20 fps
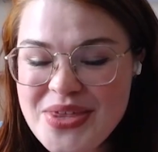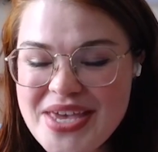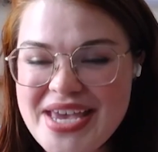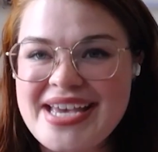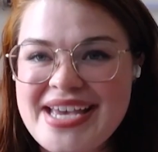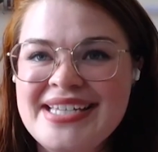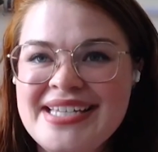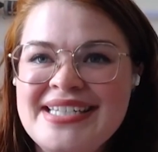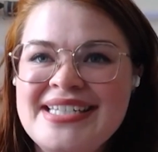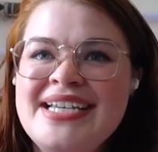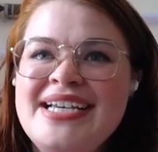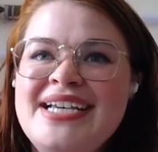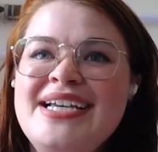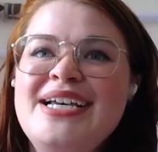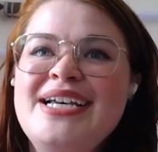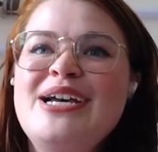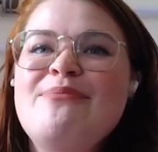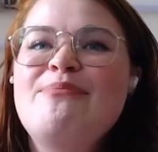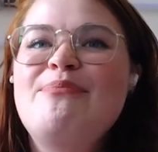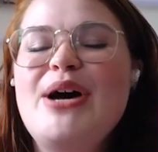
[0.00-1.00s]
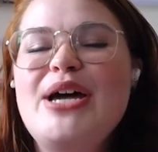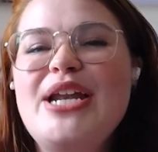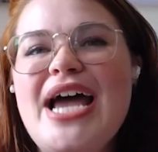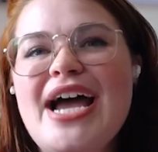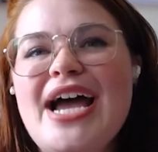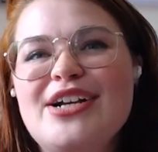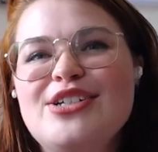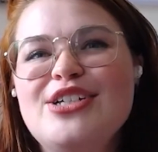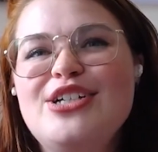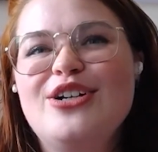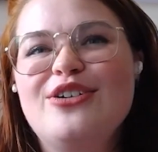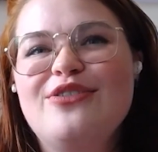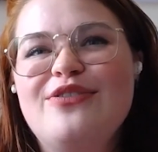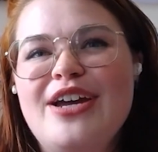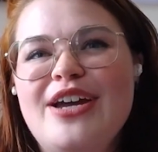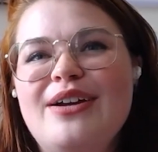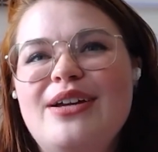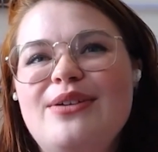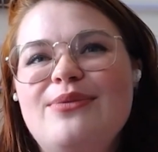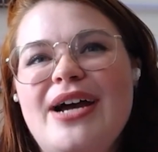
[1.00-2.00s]
this. But actually, you're
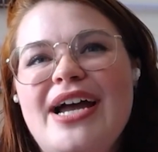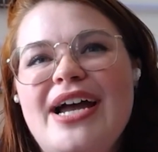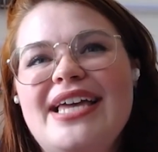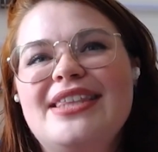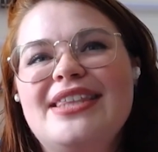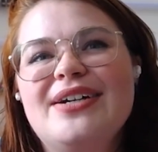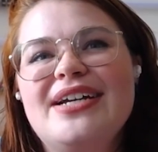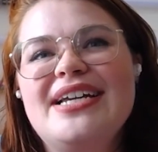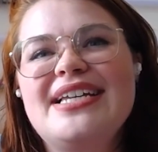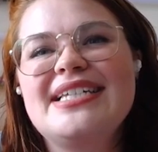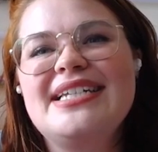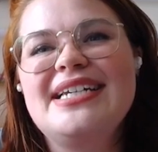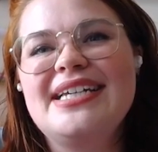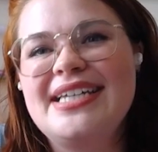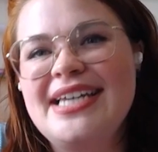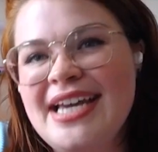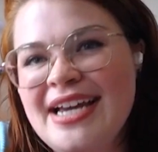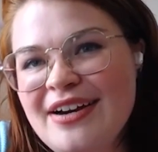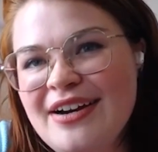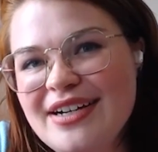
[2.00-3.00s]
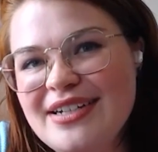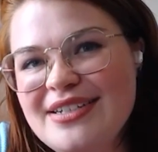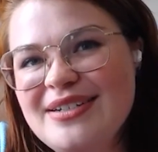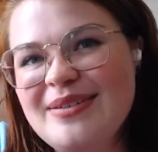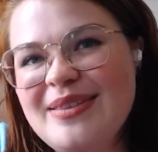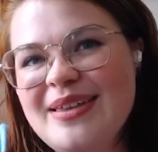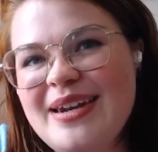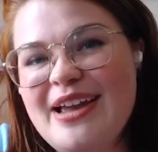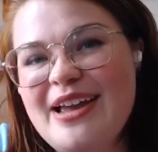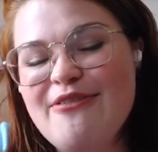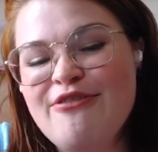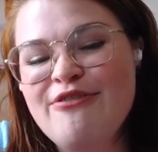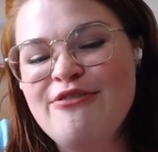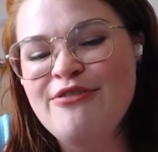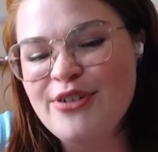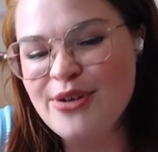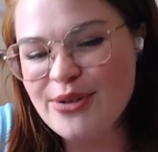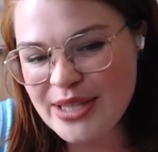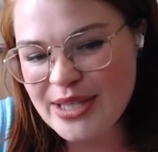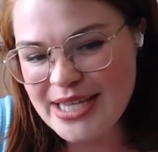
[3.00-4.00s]
very right. There isn't a character that I
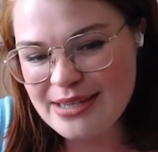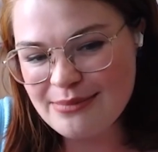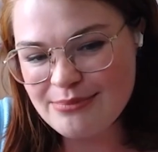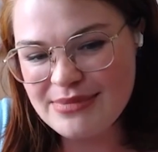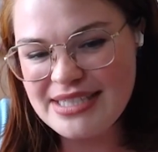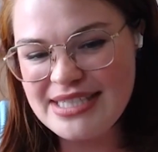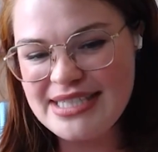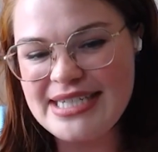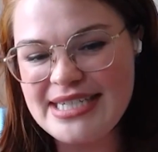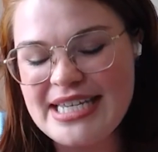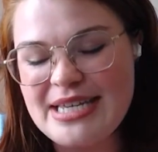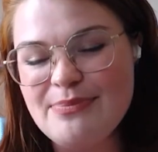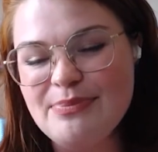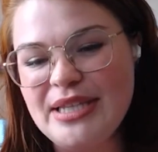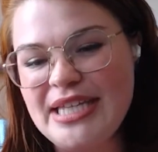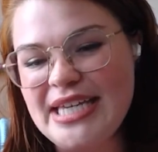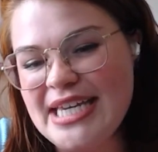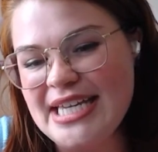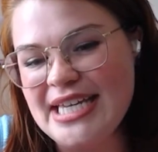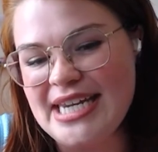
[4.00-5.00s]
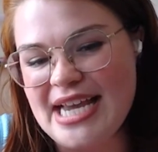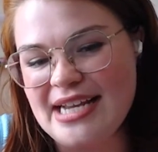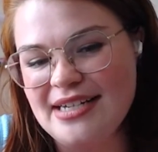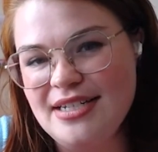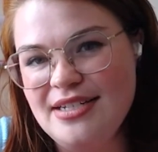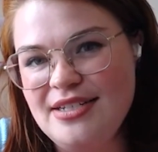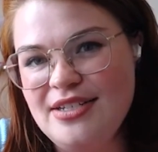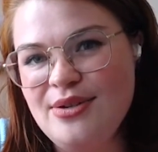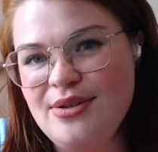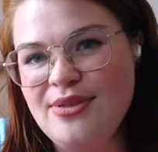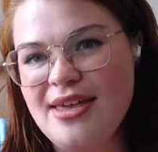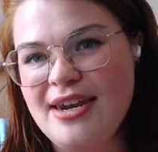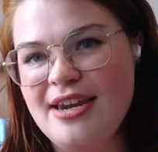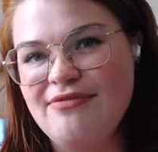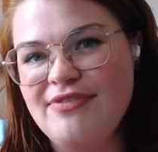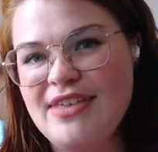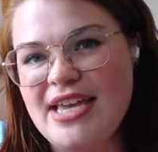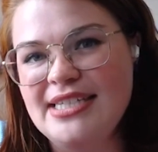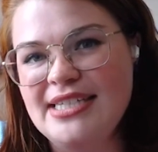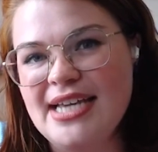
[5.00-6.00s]
fully am deeply connected to that
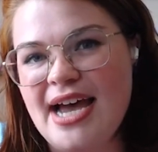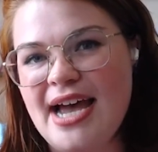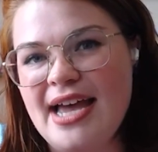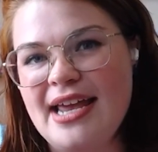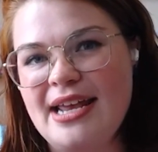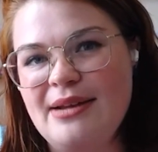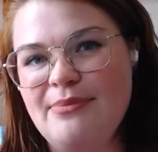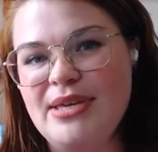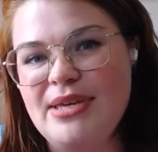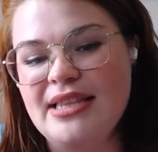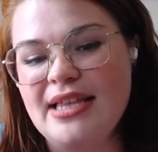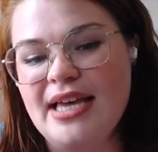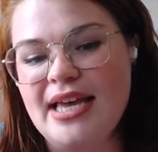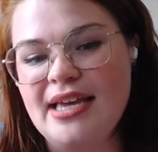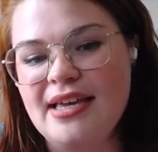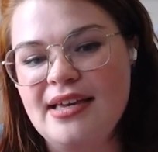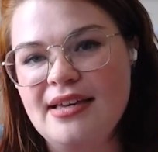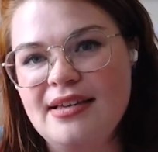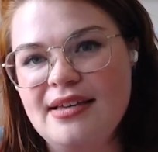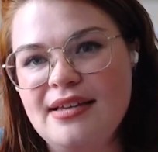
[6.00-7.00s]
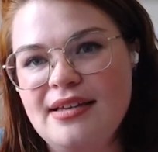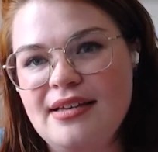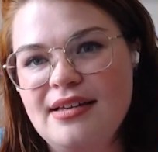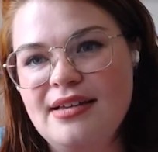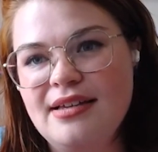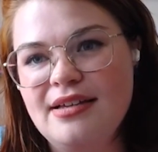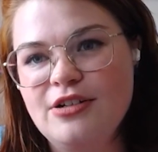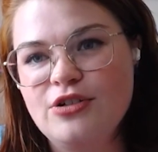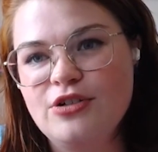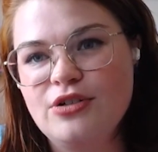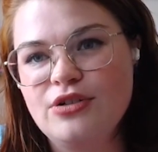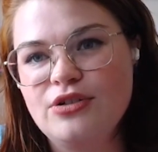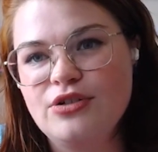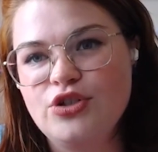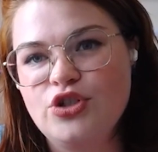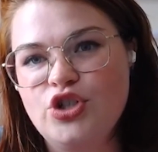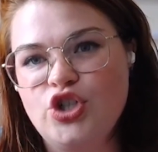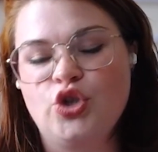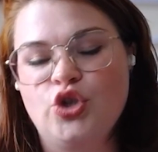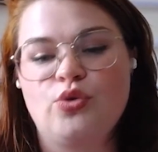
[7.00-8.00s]
if they died, I'd be like
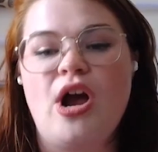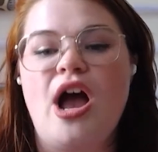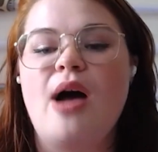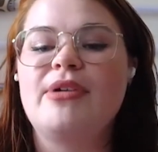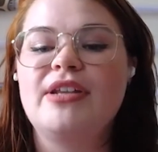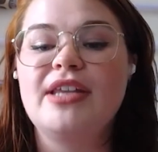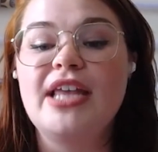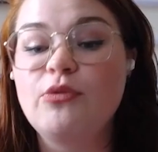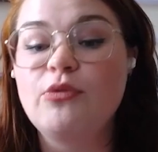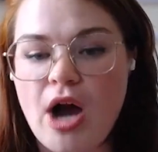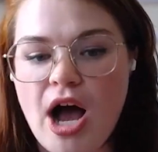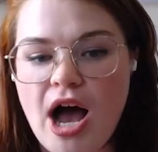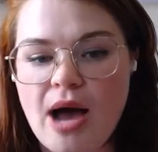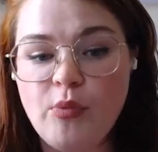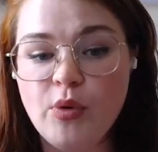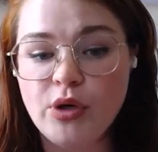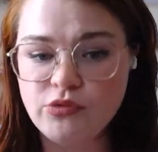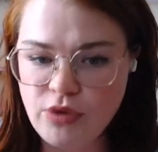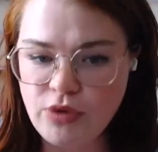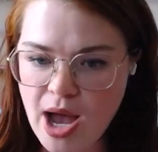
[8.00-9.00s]
trauma. Like Robb. When